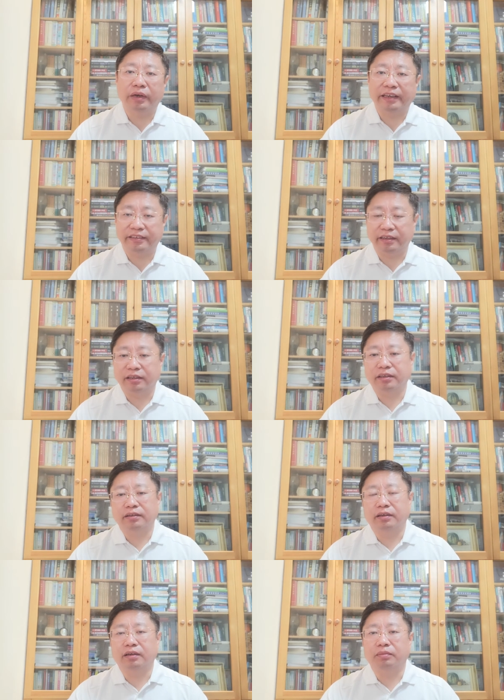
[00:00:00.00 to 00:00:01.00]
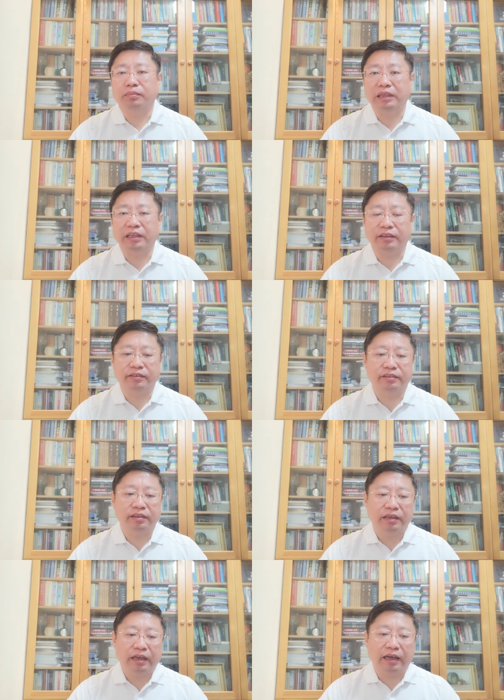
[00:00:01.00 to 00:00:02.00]
asset meetings,
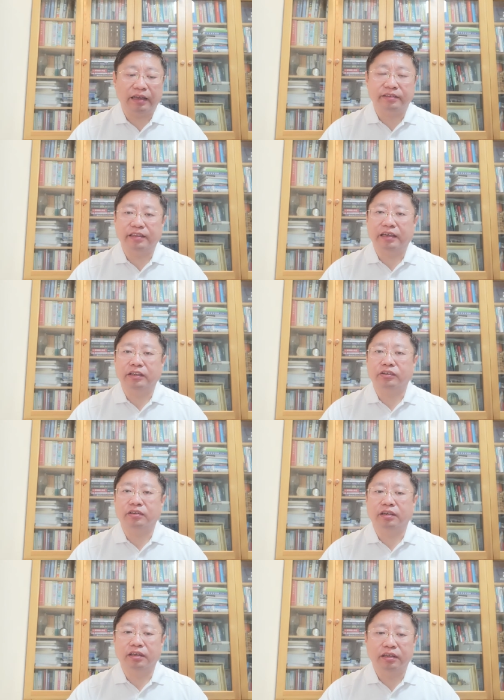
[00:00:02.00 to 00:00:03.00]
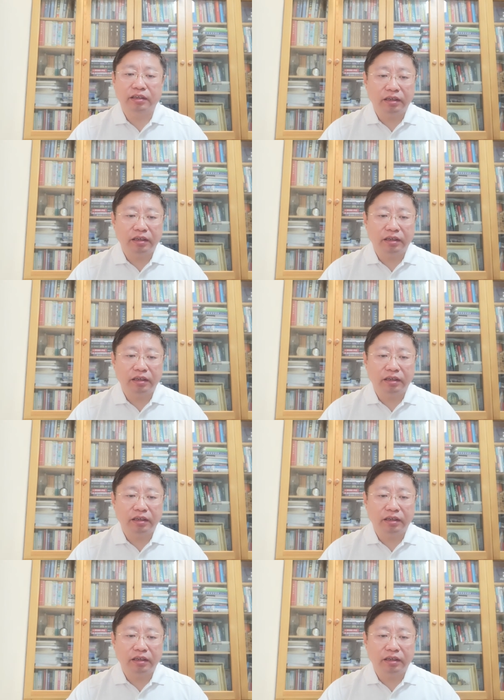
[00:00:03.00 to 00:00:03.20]
and stay in the